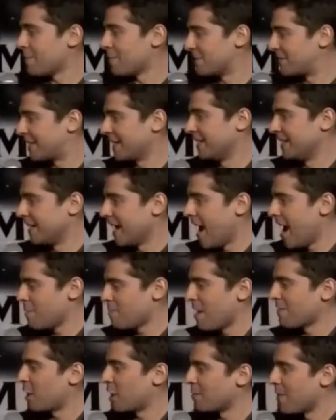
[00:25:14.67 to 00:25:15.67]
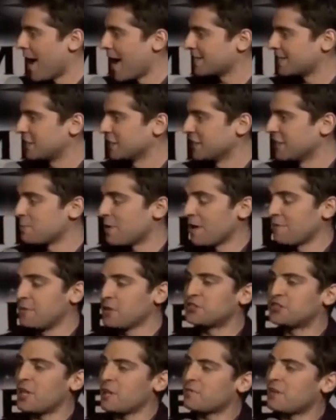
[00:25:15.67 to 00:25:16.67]
it. I'm a skinny guy. I'm not very masculine, but I
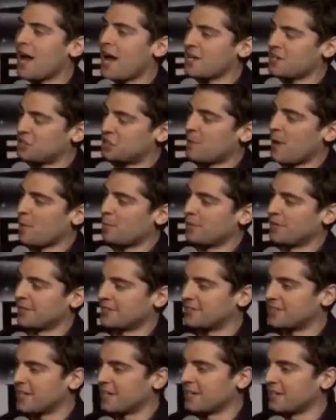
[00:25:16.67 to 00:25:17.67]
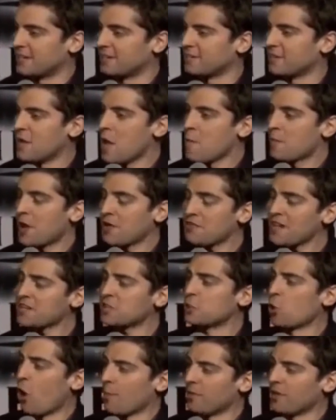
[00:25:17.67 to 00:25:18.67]
feel self-conscious about being skinny. But I think
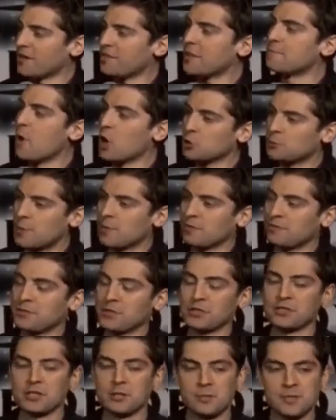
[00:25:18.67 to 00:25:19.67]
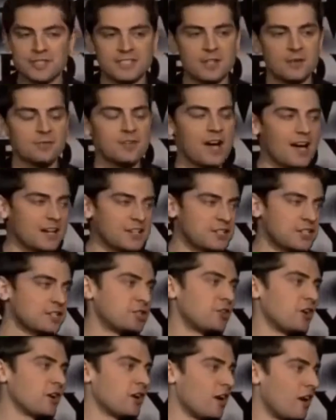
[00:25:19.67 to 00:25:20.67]
that's normal. I think most people feel a little bit self-conscious
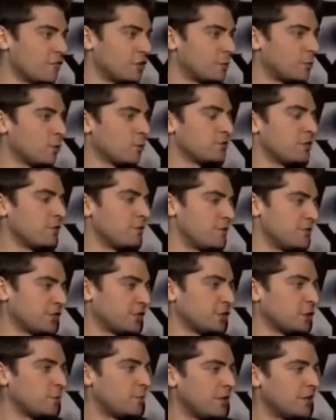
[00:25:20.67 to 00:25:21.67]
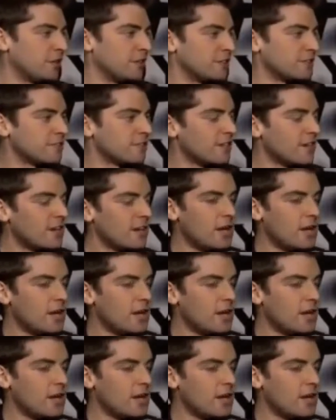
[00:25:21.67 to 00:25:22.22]
or uncomfortable with their physical appearance.